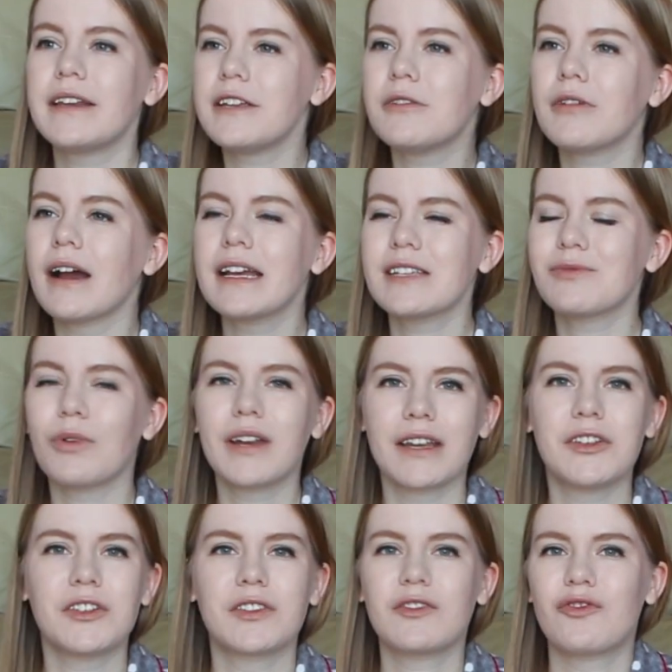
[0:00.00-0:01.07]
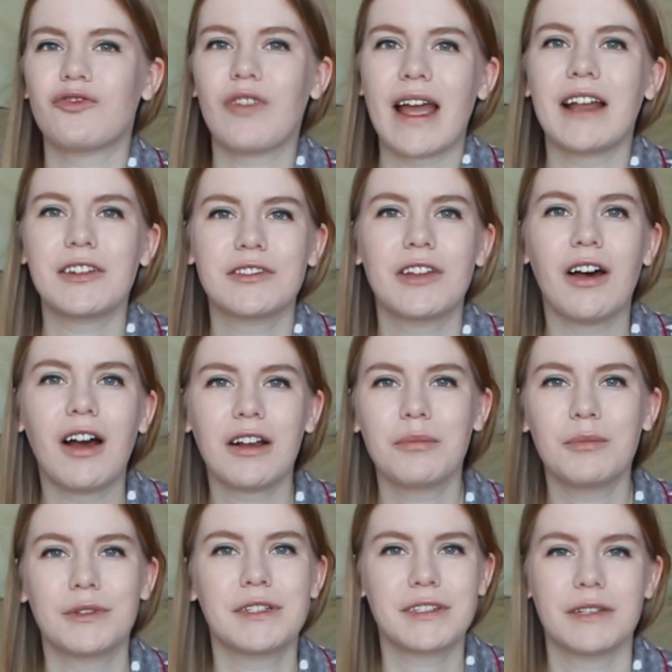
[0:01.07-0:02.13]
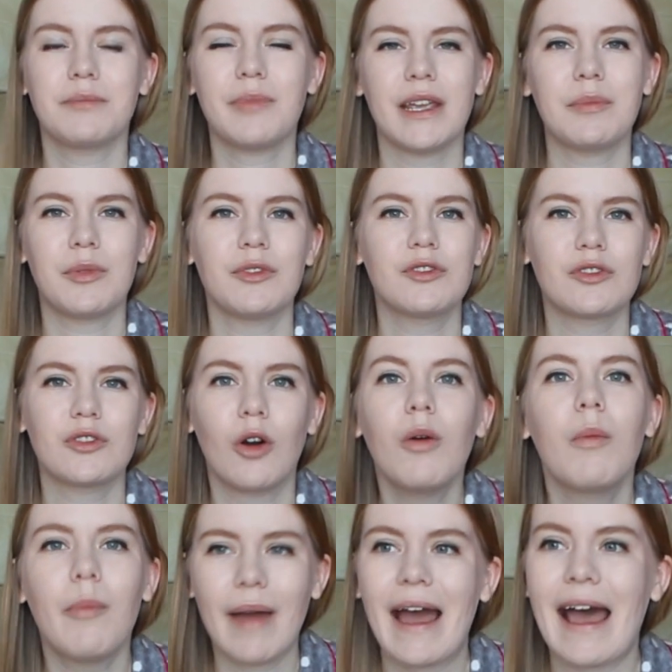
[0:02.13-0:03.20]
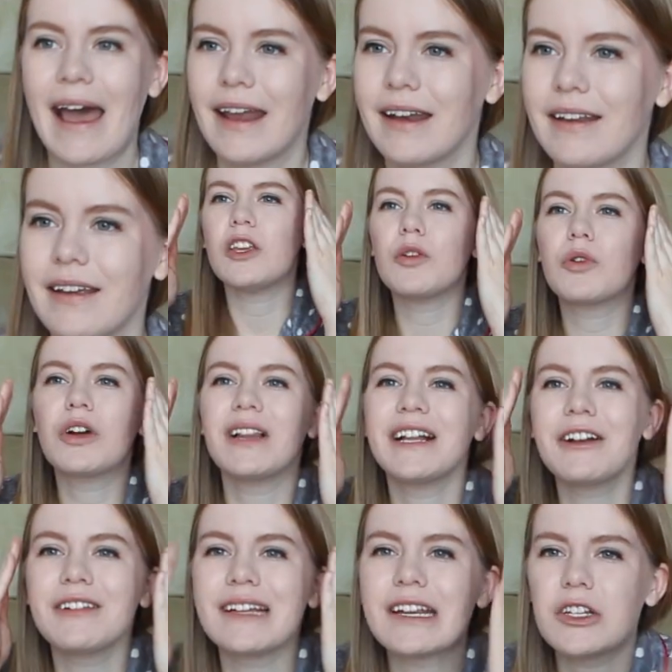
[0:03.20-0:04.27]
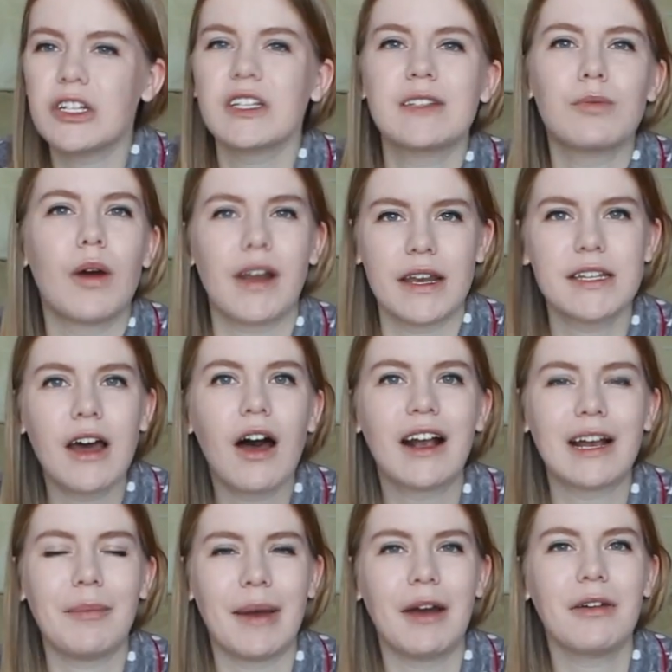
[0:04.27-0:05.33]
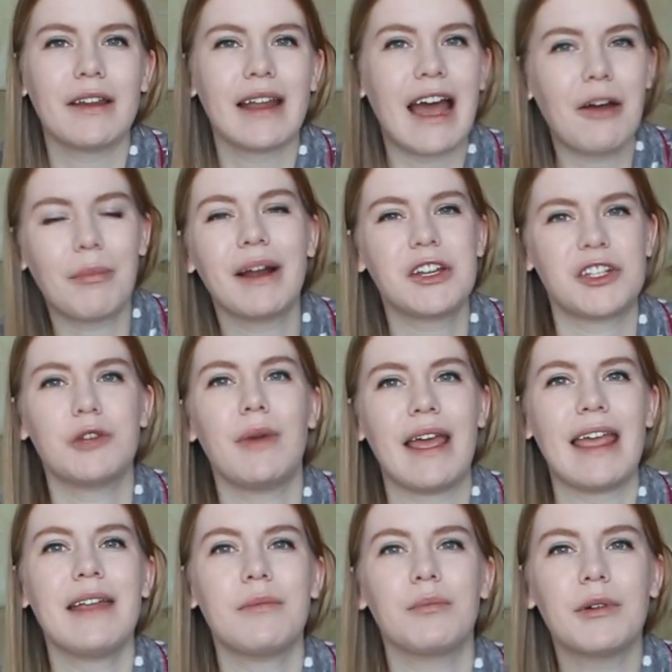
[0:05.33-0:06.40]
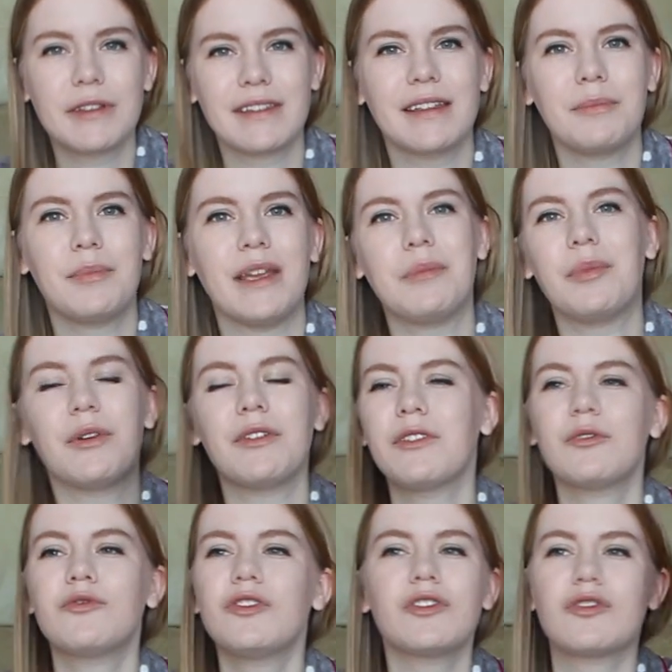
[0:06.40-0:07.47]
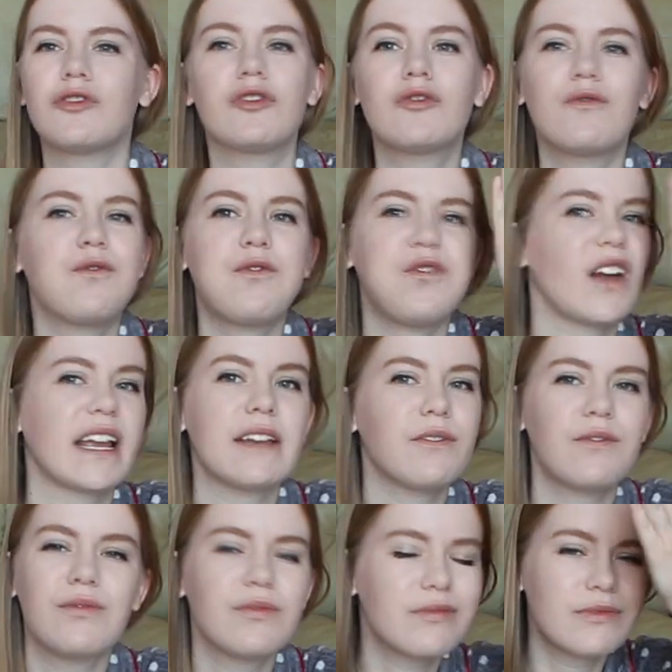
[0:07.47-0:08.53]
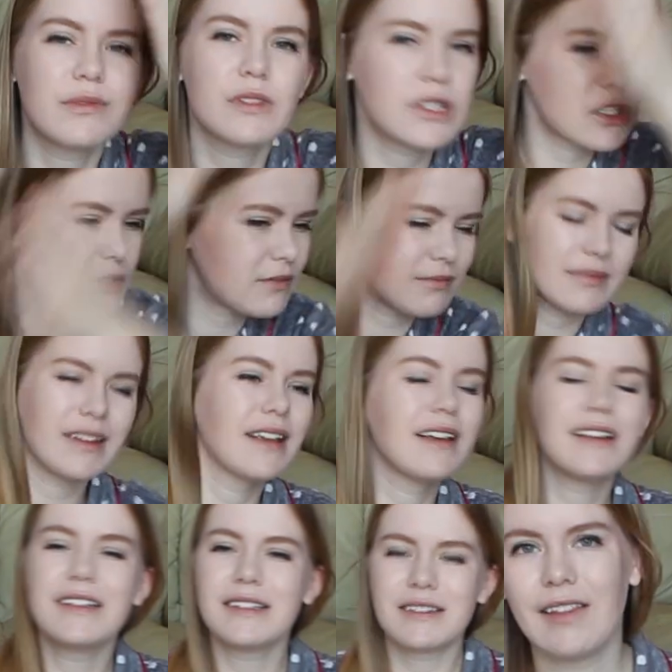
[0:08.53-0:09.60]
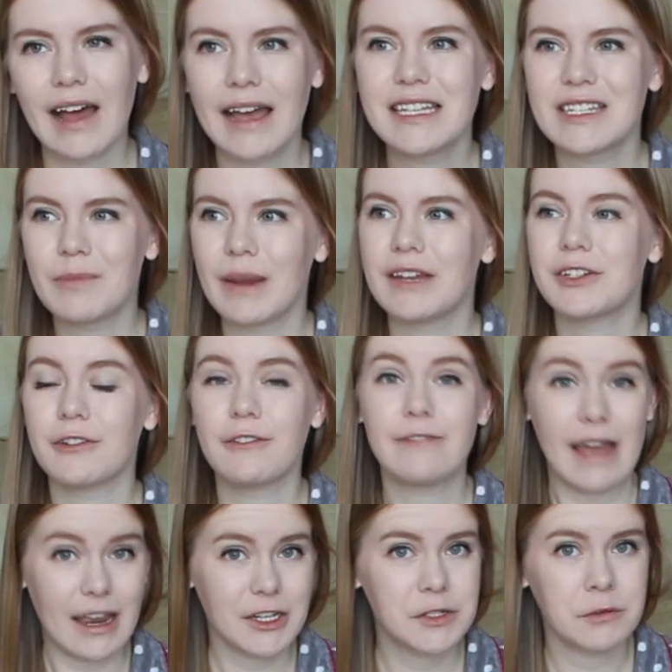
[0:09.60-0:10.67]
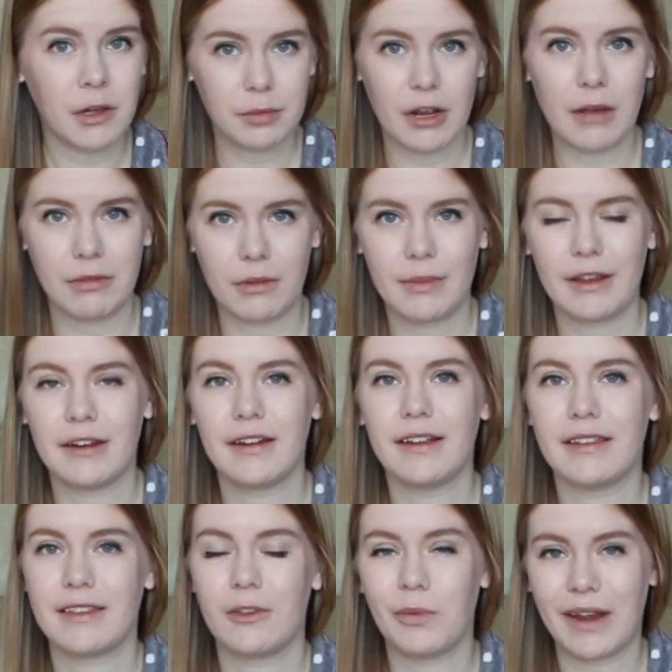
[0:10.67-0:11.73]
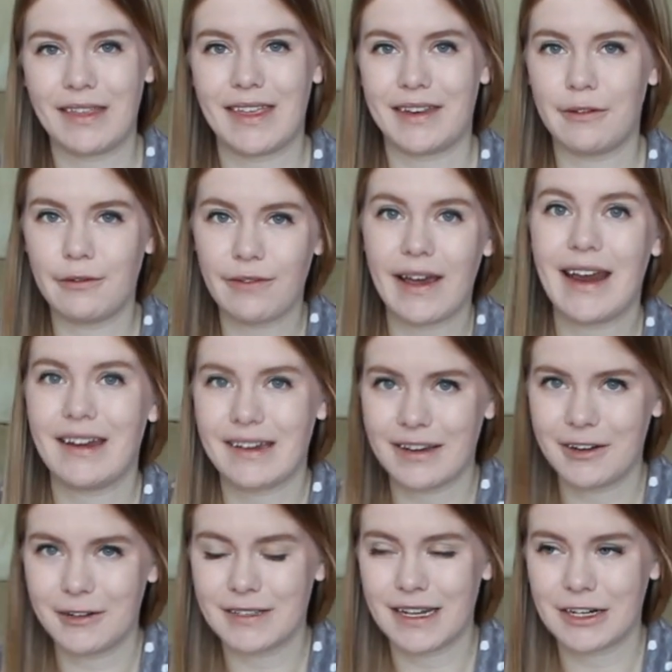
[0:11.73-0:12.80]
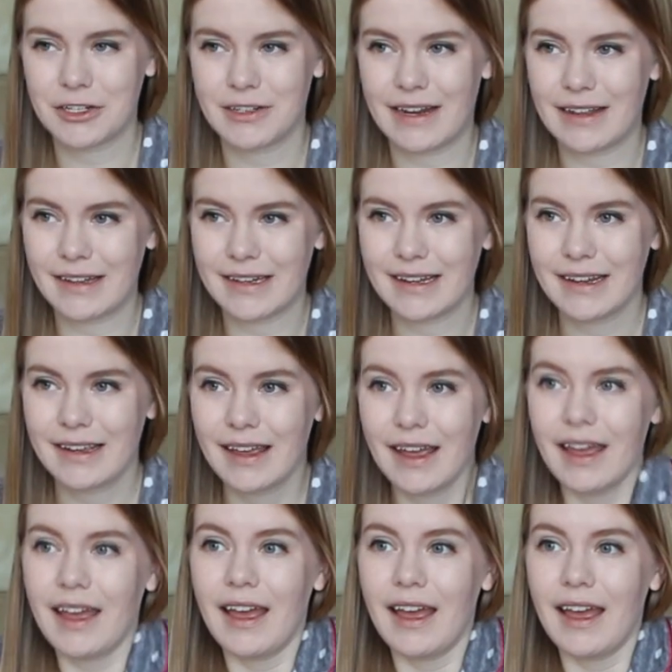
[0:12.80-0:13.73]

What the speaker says: do you guys want to just trash talk Muslim people so bad? You clearly just want to talk about how much you hate Muslim people, so just fucking... The last major factual problem here is the way they define intersectionality.